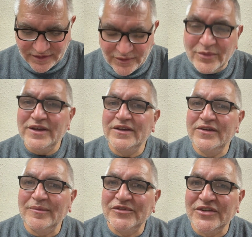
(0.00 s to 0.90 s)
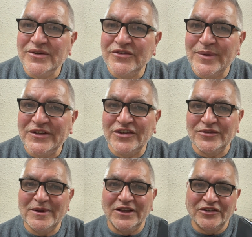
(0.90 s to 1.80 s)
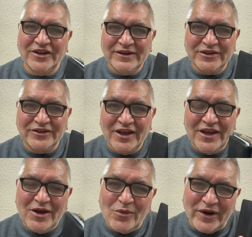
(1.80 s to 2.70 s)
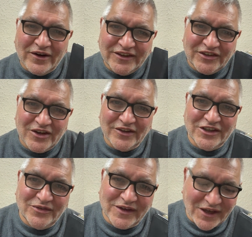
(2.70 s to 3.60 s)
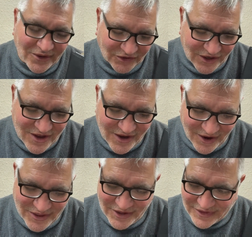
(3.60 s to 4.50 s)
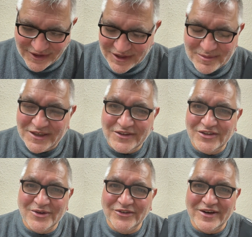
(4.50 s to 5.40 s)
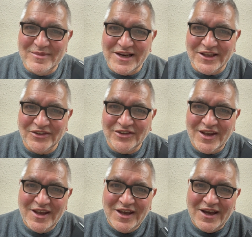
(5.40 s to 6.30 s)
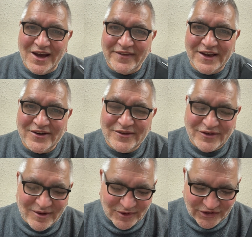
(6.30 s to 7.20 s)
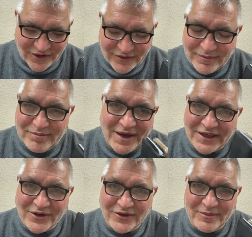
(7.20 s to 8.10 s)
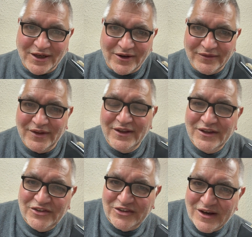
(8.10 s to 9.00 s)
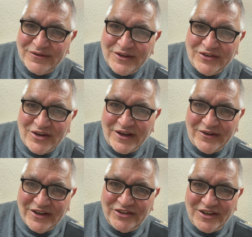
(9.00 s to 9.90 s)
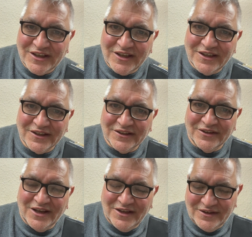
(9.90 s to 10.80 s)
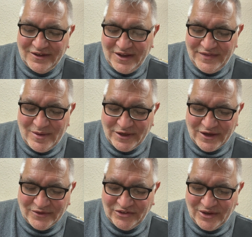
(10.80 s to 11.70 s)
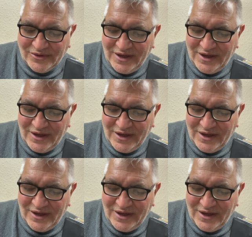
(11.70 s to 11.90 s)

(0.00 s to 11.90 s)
we're up to 26 minutes. When I start these videos, I think they're going to be 2 or 3 minutes, and then I find myself banging on about stuff and digressing, and there we go. So